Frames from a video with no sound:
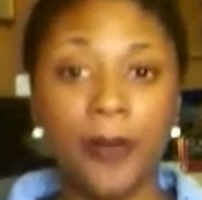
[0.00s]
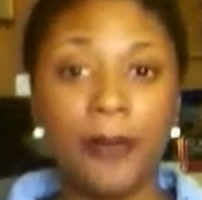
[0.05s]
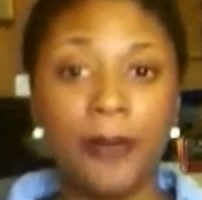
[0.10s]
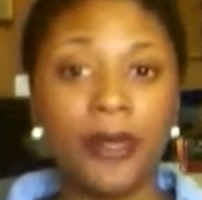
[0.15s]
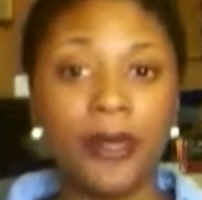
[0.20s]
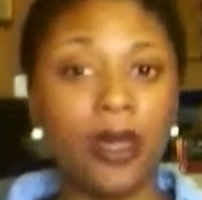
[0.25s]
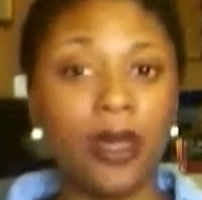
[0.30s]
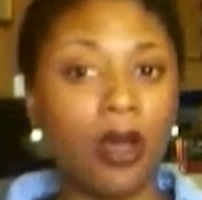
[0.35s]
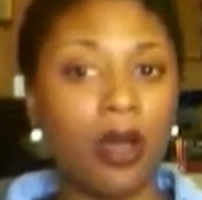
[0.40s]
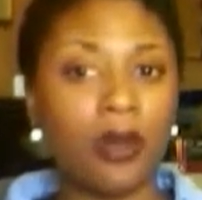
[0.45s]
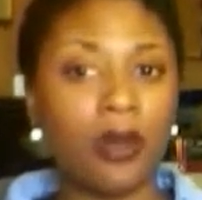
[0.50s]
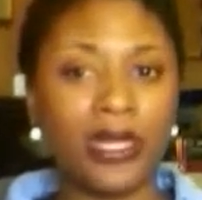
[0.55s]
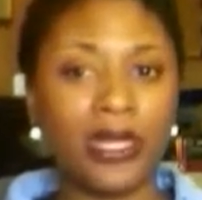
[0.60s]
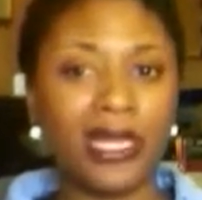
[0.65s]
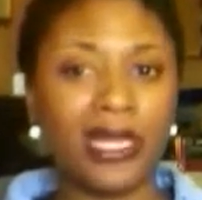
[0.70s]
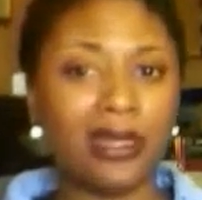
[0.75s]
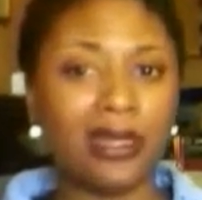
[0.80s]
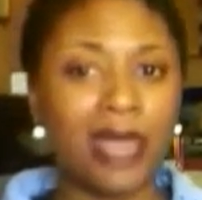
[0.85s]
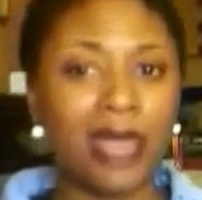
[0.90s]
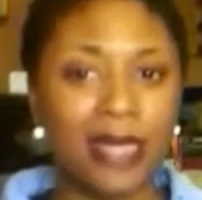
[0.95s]
But
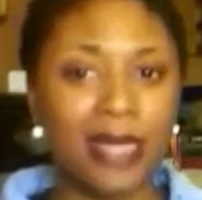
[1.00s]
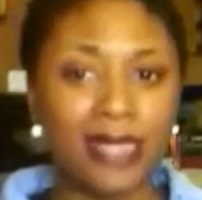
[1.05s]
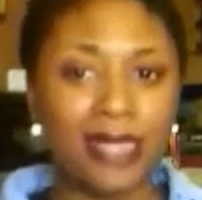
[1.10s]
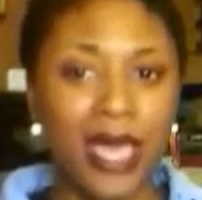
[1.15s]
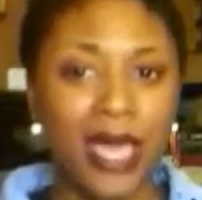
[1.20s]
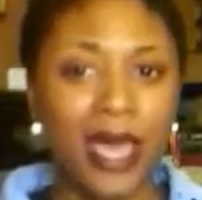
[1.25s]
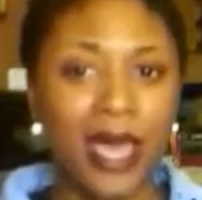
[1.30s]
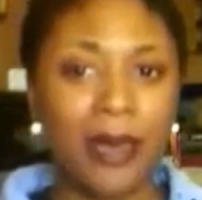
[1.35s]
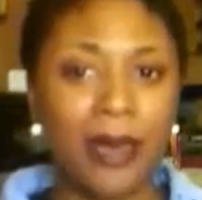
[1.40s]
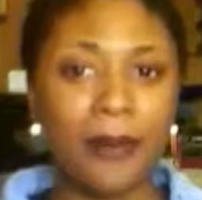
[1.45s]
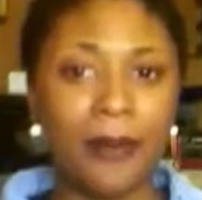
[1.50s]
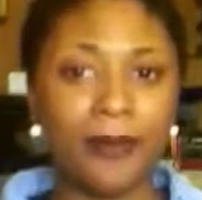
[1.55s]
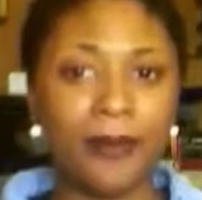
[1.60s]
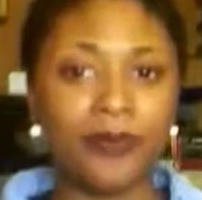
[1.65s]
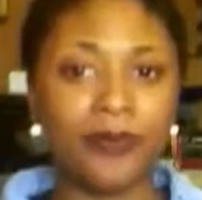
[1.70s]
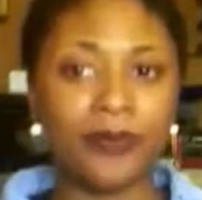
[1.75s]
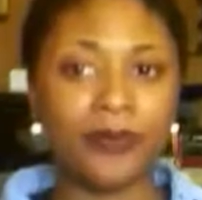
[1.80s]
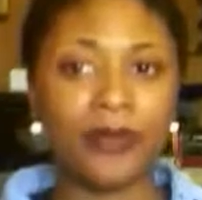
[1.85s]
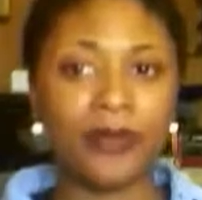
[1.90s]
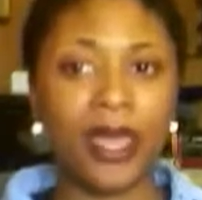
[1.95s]
already in that time,
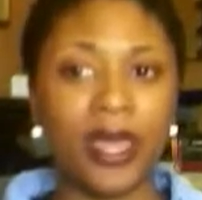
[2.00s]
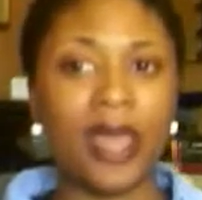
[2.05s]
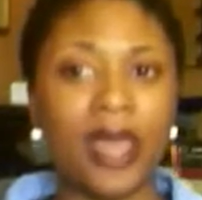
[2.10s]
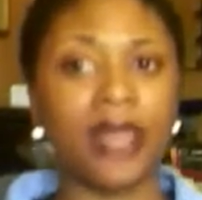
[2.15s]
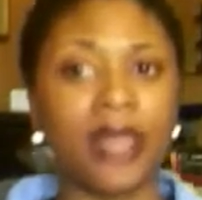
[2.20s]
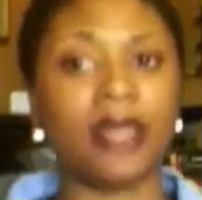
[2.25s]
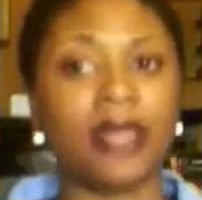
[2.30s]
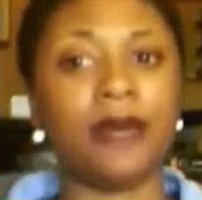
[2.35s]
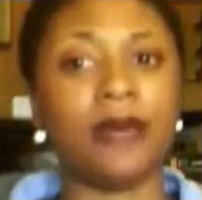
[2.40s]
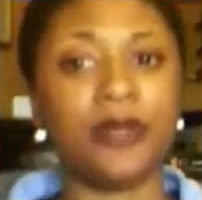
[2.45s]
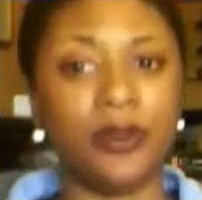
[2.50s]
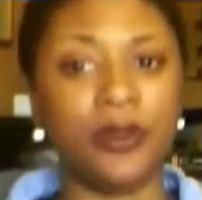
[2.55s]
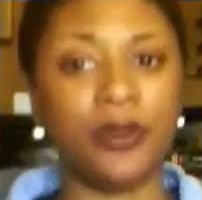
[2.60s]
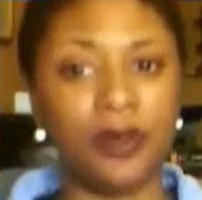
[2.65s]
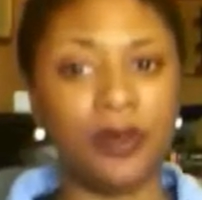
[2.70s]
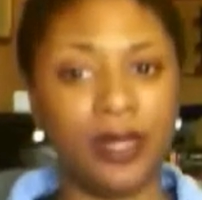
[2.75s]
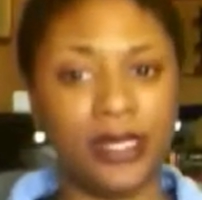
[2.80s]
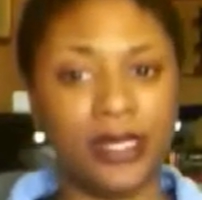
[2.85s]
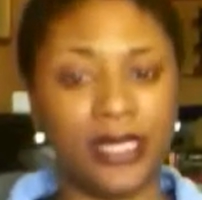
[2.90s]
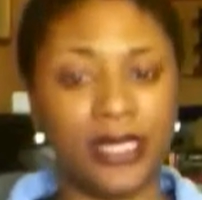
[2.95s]
I had come to the
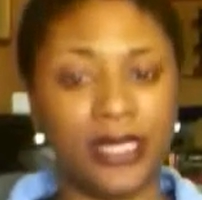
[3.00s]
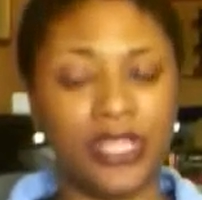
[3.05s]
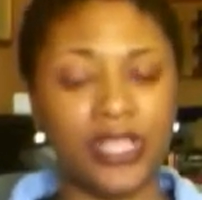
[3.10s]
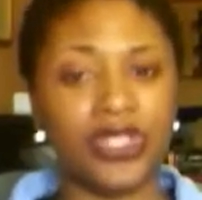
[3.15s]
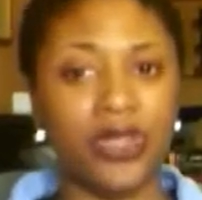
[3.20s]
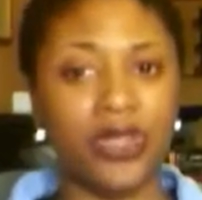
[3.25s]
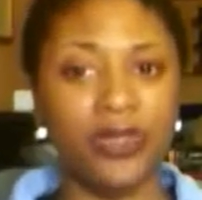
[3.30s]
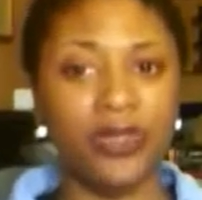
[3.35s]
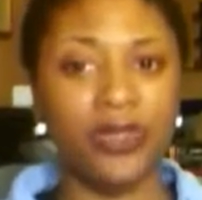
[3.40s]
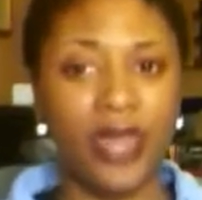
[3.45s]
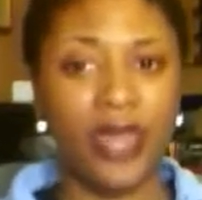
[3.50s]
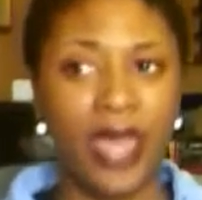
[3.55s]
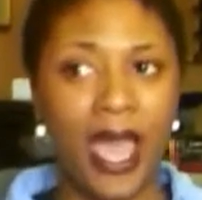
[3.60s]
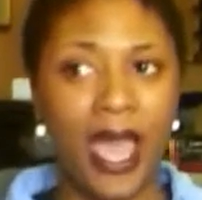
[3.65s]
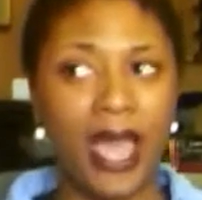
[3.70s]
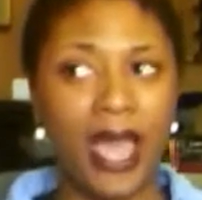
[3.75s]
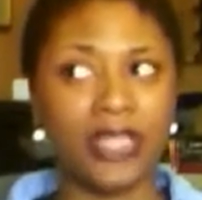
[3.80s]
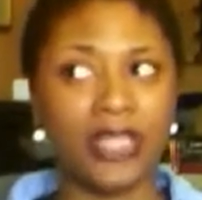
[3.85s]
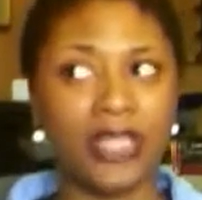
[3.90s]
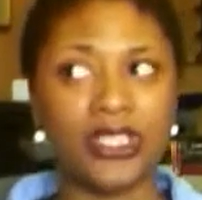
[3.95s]
realization
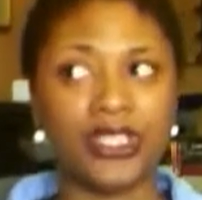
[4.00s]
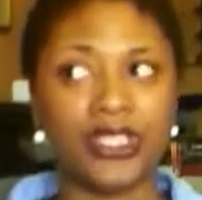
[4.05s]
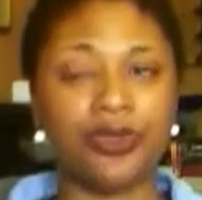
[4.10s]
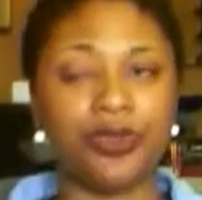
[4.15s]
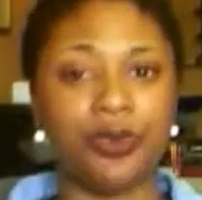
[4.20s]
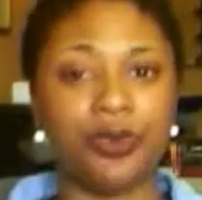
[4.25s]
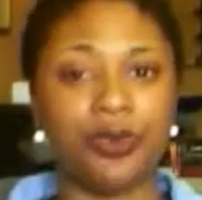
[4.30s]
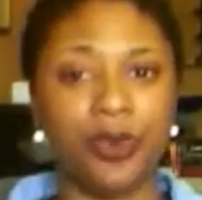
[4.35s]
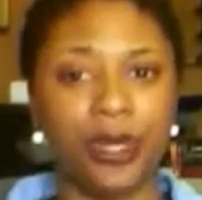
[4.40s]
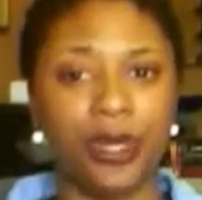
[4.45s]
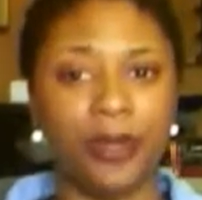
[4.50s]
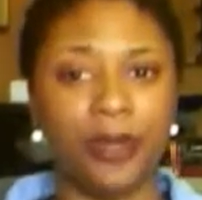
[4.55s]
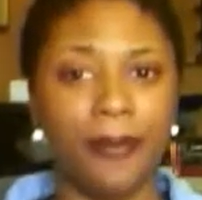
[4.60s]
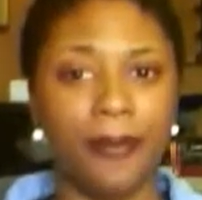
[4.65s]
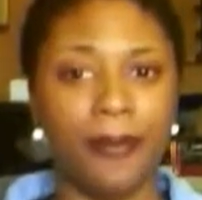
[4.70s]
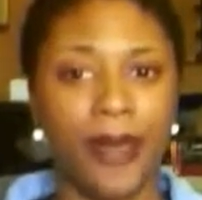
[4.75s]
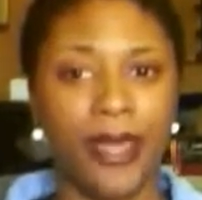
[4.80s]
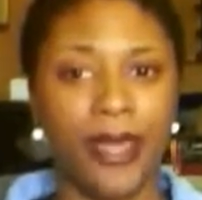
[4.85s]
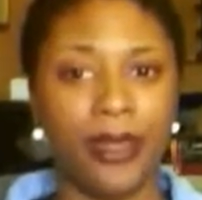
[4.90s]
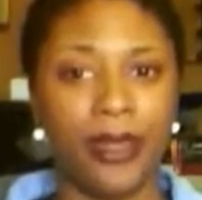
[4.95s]
that I just wanted
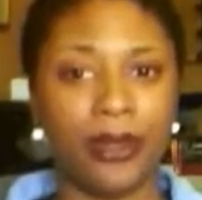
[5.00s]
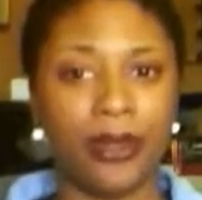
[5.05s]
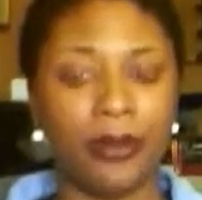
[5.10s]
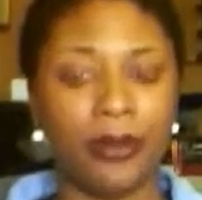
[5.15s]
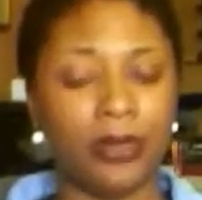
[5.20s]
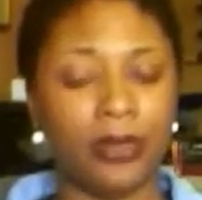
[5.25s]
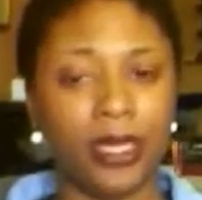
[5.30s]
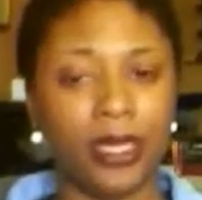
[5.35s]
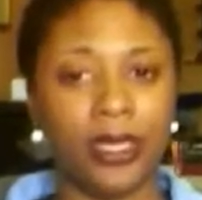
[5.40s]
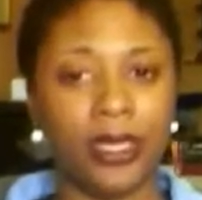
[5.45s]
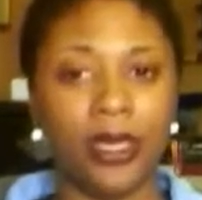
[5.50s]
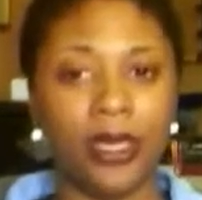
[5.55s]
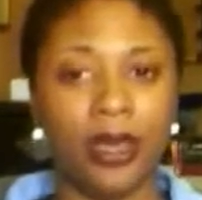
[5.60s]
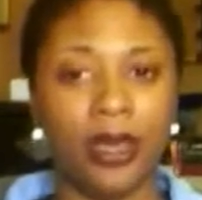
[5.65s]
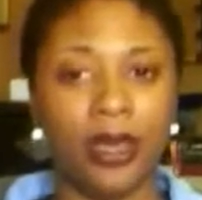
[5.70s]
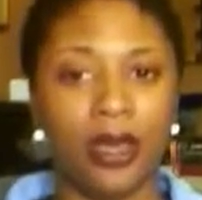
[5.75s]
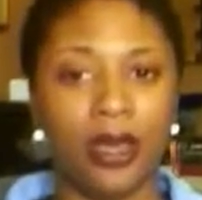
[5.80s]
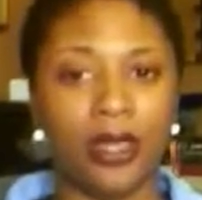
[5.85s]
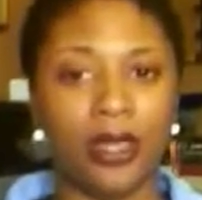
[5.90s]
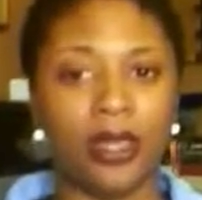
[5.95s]
my hair completely
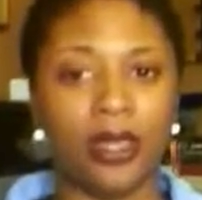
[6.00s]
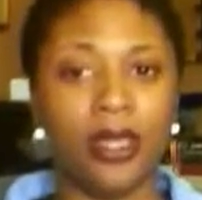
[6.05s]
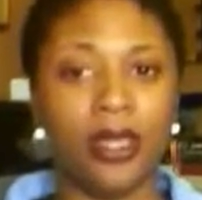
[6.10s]
gone.